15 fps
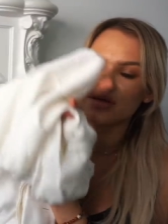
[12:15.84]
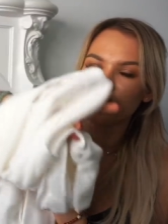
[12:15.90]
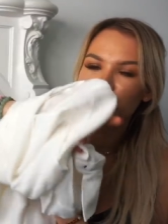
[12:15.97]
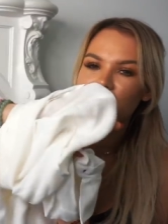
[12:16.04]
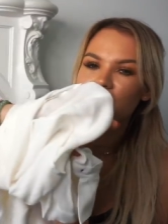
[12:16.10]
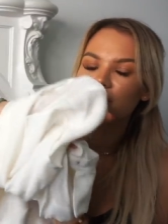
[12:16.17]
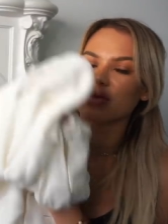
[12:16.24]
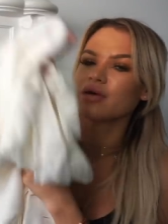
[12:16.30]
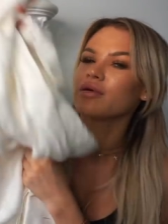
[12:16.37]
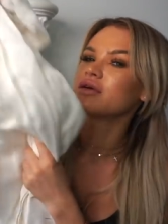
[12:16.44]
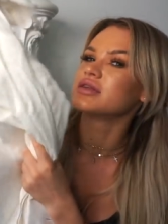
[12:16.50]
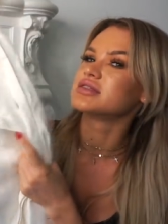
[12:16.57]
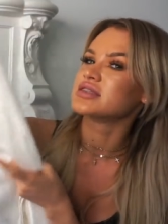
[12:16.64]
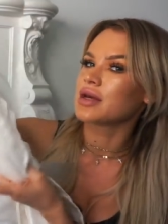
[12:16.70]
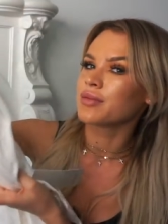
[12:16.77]
year, round. You can wear
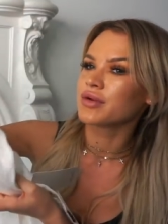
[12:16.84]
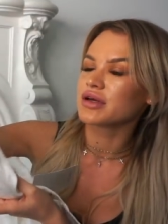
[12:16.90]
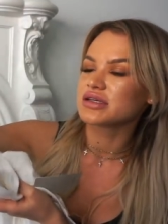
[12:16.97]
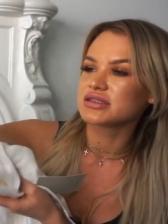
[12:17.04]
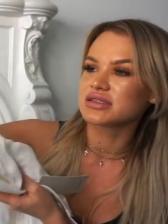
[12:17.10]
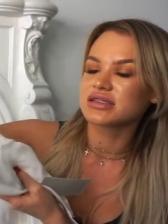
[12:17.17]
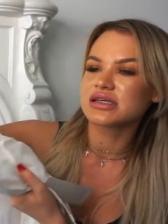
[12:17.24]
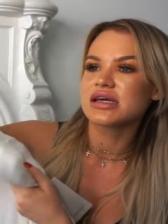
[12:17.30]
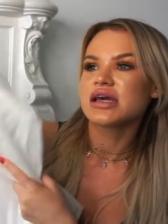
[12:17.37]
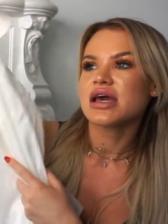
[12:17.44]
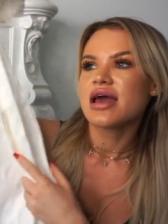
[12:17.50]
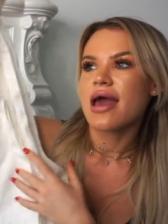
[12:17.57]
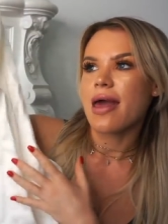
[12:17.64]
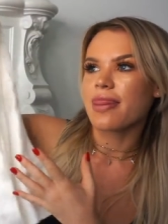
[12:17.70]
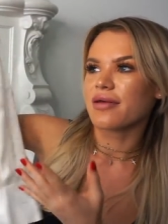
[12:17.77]
it in the summer easily.
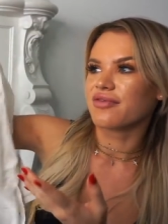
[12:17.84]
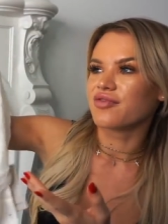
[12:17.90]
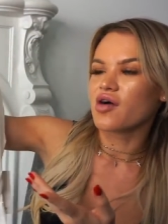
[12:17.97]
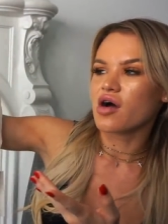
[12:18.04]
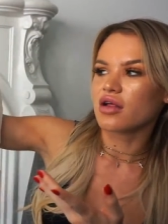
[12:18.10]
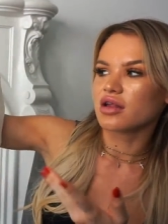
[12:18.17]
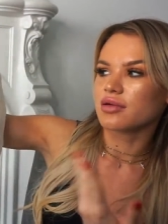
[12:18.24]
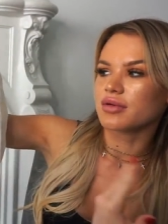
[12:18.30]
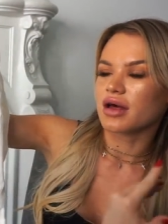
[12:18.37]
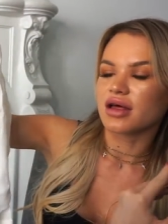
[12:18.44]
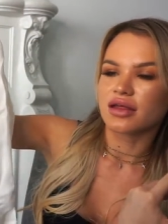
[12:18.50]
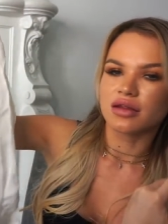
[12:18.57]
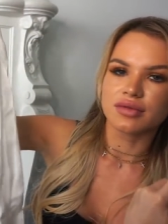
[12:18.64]
In the fall, it'll be,